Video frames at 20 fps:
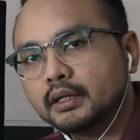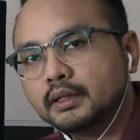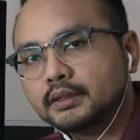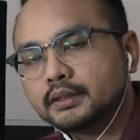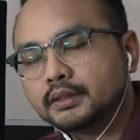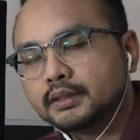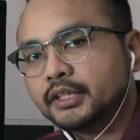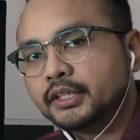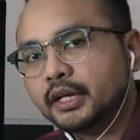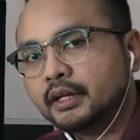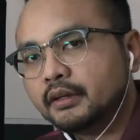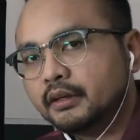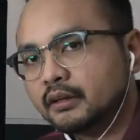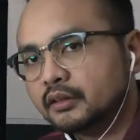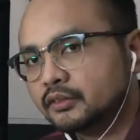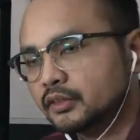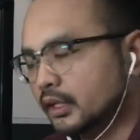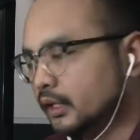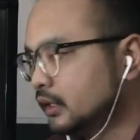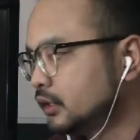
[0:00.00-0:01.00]
is
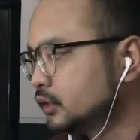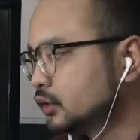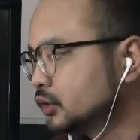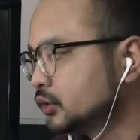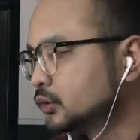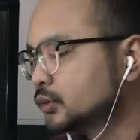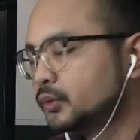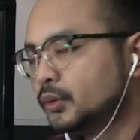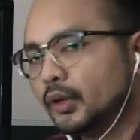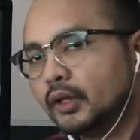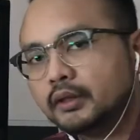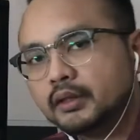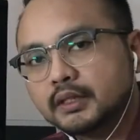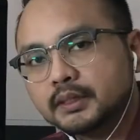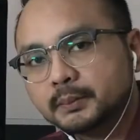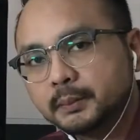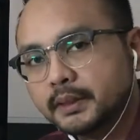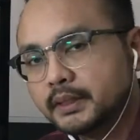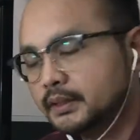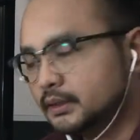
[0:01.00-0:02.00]
channeled into
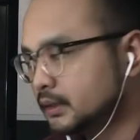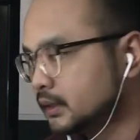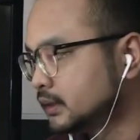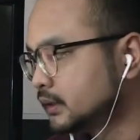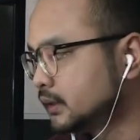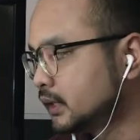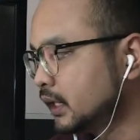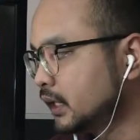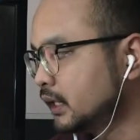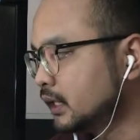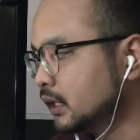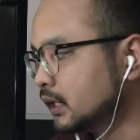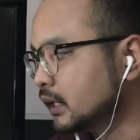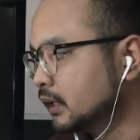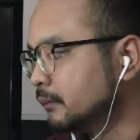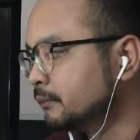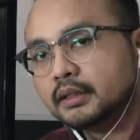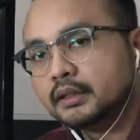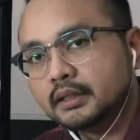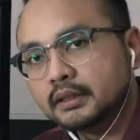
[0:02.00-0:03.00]
this piston cylinder,